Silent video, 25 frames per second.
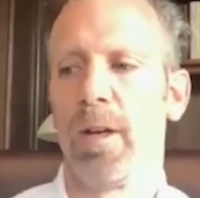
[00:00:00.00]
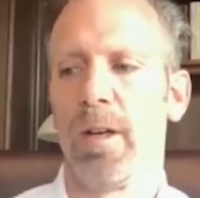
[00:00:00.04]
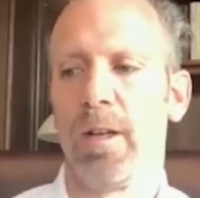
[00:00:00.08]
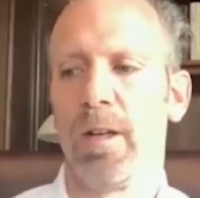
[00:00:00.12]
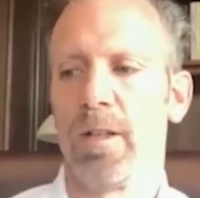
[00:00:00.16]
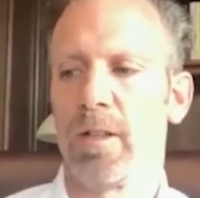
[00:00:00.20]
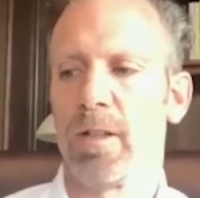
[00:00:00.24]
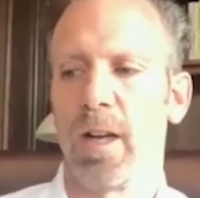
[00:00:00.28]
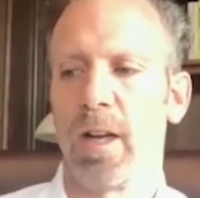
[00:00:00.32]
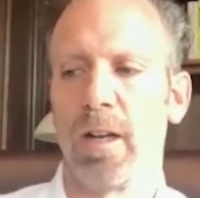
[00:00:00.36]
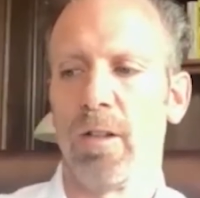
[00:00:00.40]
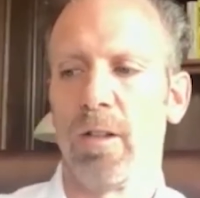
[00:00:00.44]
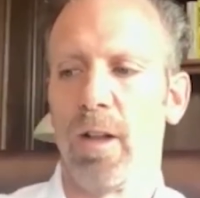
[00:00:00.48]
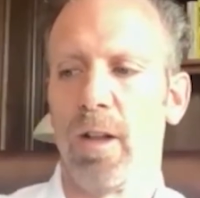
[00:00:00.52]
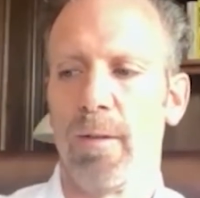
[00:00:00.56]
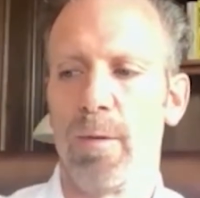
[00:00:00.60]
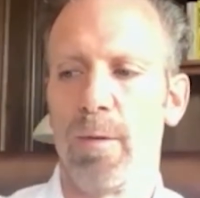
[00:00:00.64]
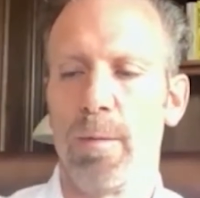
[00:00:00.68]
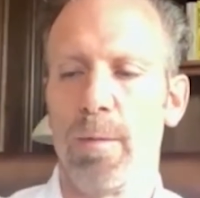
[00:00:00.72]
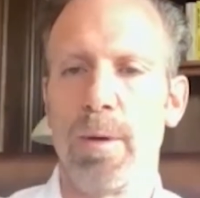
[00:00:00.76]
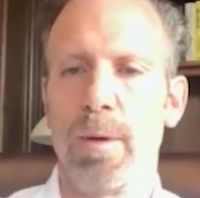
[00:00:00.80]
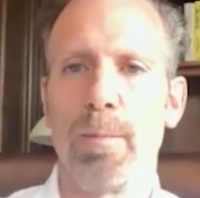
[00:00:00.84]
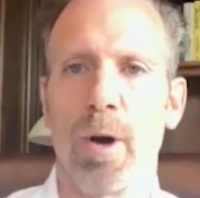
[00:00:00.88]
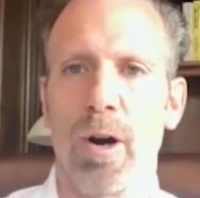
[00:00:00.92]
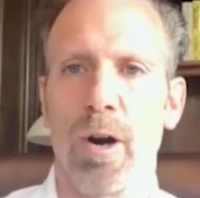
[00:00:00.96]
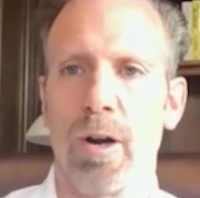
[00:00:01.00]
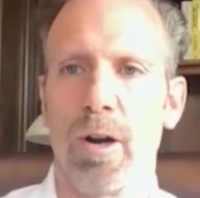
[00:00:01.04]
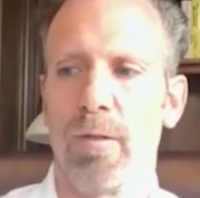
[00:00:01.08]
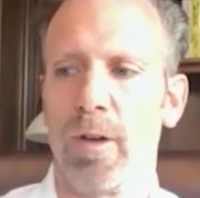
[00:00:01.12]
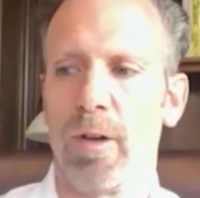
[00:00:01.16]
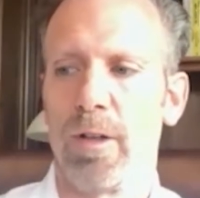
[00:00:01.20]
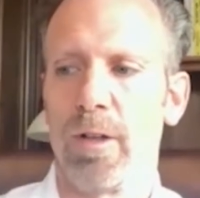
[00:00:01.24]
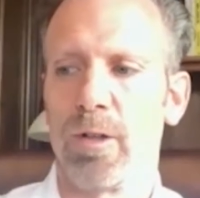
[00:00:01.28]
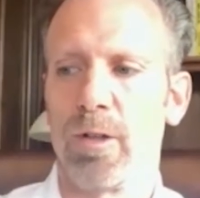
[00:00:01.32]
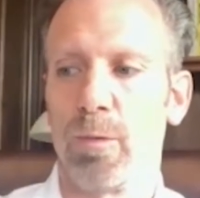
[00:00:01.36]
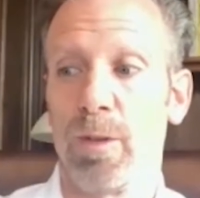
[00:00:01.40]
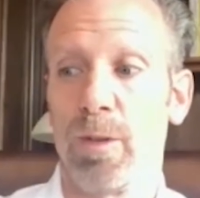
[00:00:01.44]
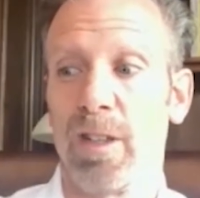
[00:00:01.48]
so he'd love to be part of
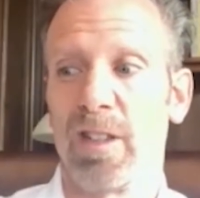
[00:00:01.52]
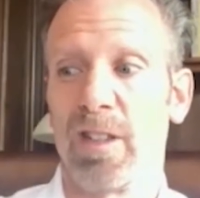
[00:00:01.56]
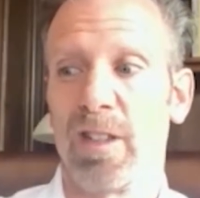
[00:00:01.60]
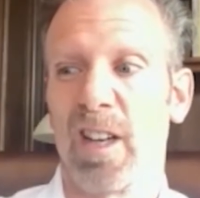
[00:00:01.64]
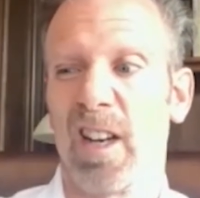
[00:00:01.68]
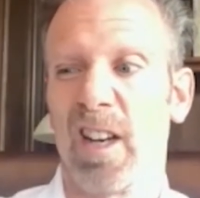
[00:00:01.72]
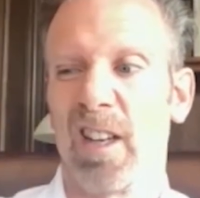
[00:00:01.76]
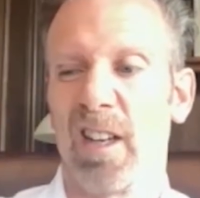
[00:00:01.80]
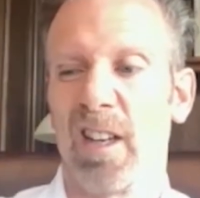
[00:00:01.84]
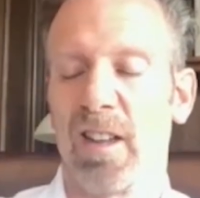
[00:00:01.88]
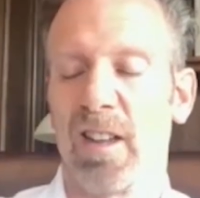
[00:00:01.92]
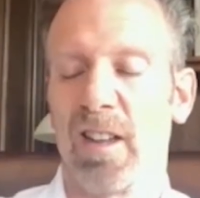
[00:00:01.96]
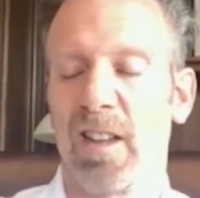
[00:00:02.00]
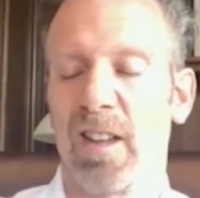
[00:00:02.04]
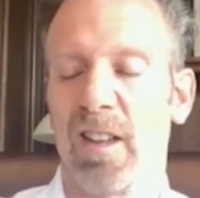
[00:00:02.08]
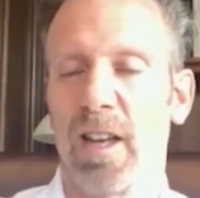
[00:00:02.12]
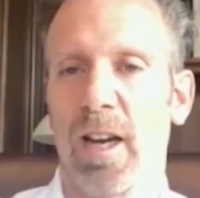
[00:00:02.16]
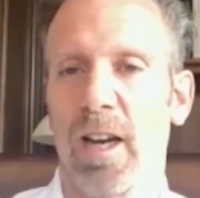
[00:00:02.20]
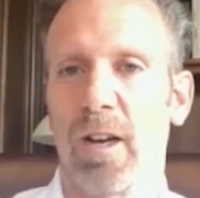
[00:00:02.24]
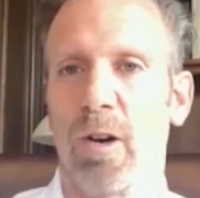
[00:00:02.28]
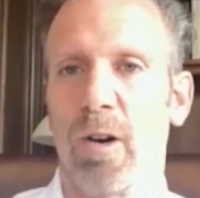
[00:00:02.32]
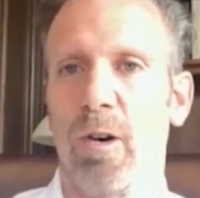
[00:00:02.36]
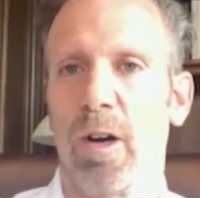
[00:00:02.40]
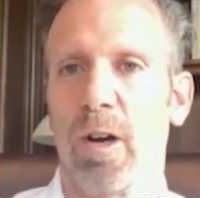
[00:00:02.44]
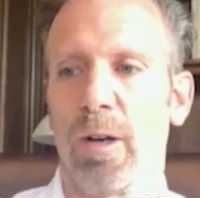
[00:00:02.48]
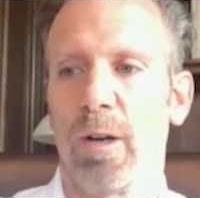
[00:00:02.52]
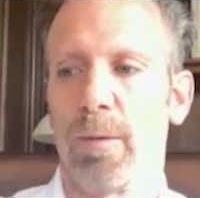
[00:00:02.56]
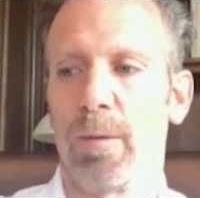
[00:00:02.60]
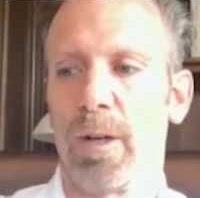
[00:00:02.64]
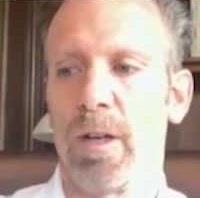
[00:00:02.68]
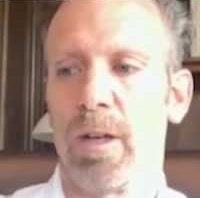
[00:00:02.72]
it. So we just got to get that going.